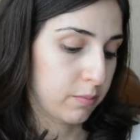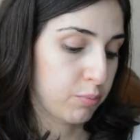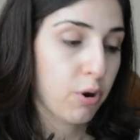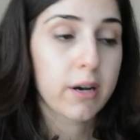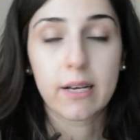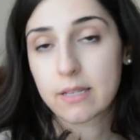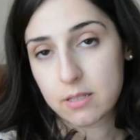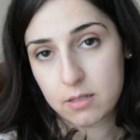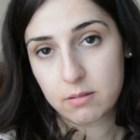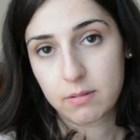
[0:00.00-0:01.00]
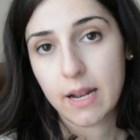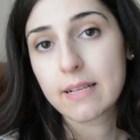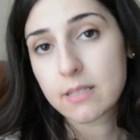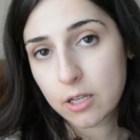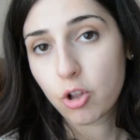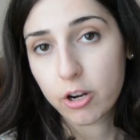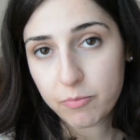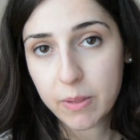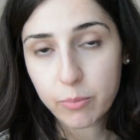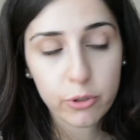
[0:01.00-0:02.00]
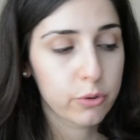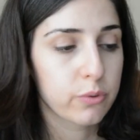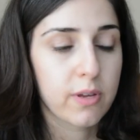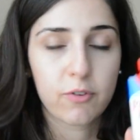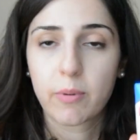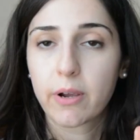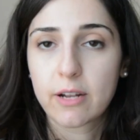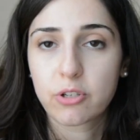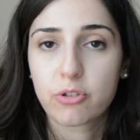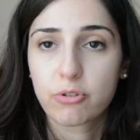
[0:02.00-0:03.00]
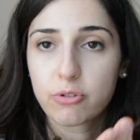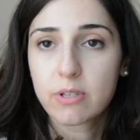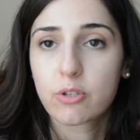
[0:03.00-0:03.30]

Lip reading: products that I see a lot of people use after bariatric surgery.